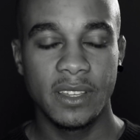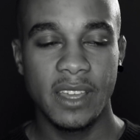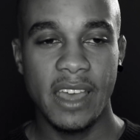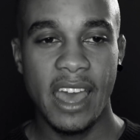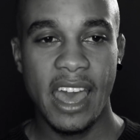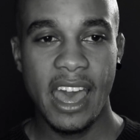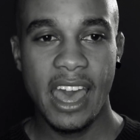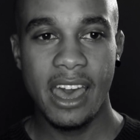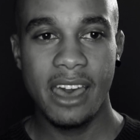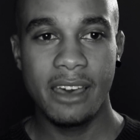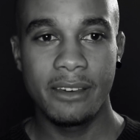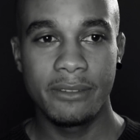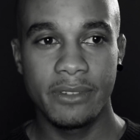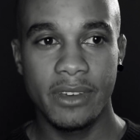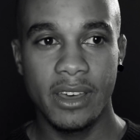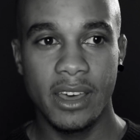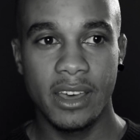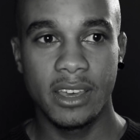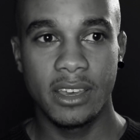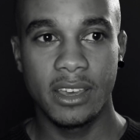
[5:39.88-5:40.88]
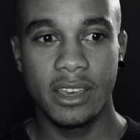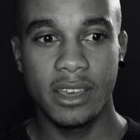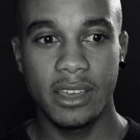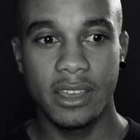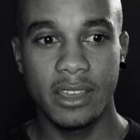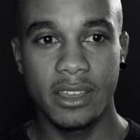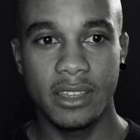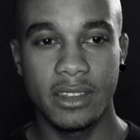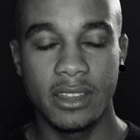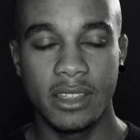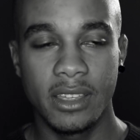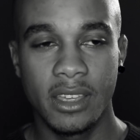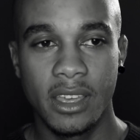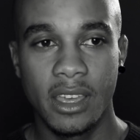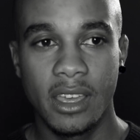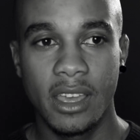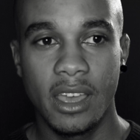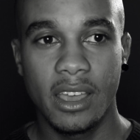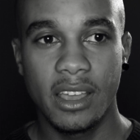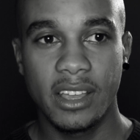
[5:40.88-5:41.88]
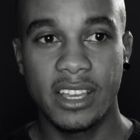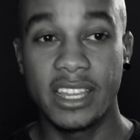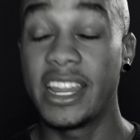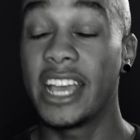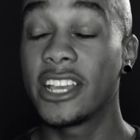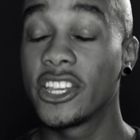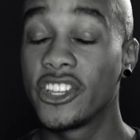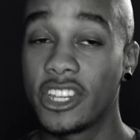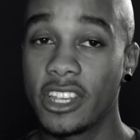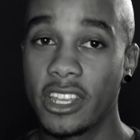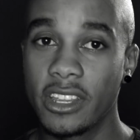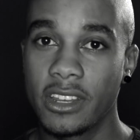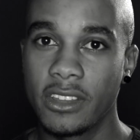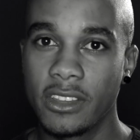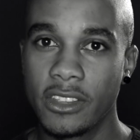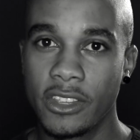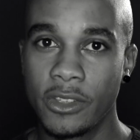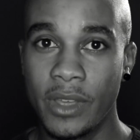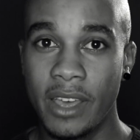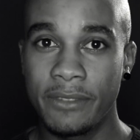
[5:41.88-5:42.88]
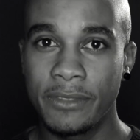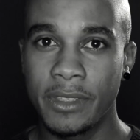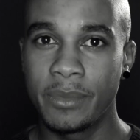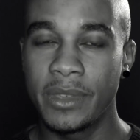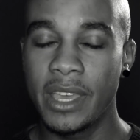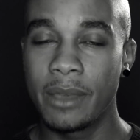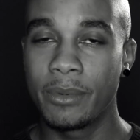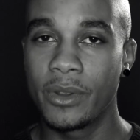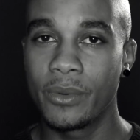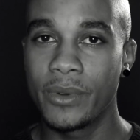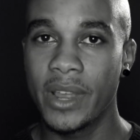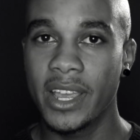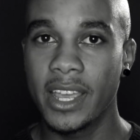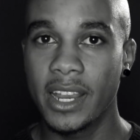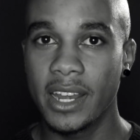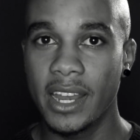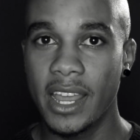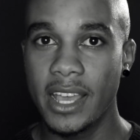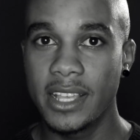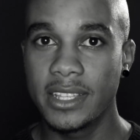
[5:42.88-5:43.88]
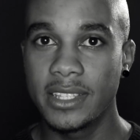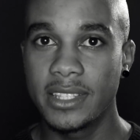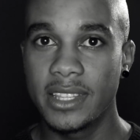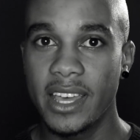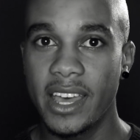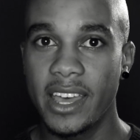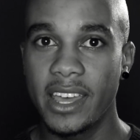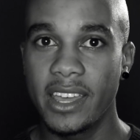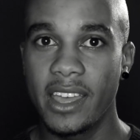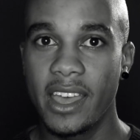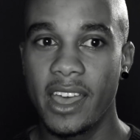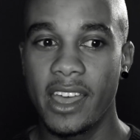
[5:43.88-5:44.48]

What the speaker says: have a good connection, you have to be able to recognize that,